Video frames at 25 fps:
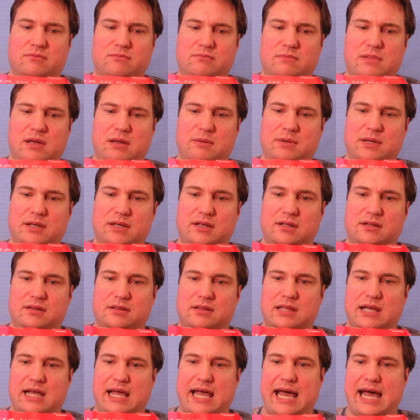maybe
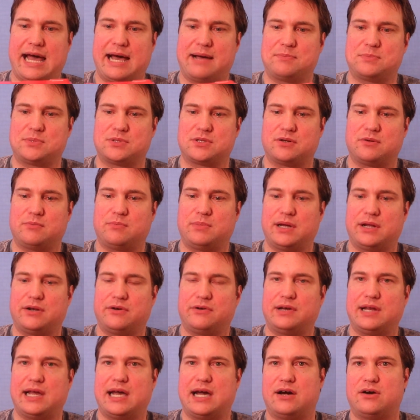the apps are better
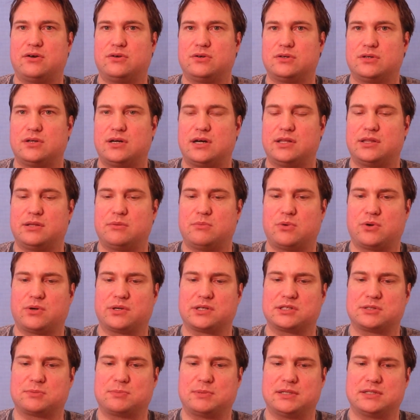now on the more
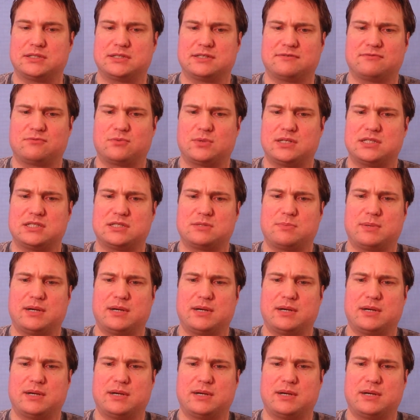expensive ones,